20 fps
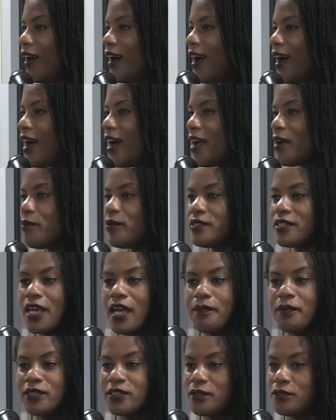I was
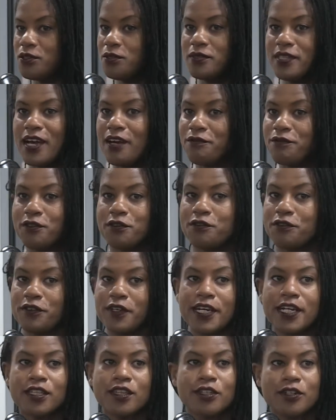able to do that for
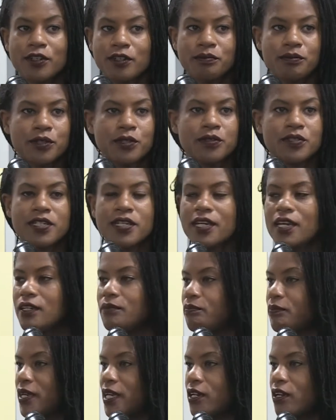free and learn music
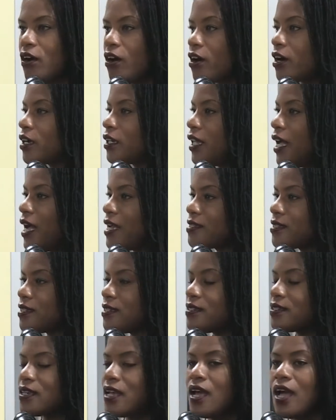and be in art
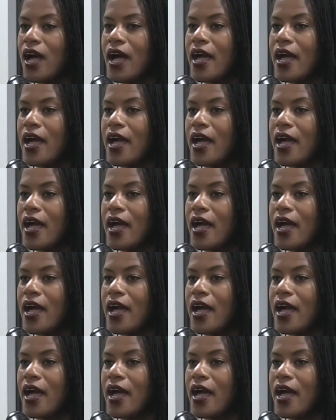classes.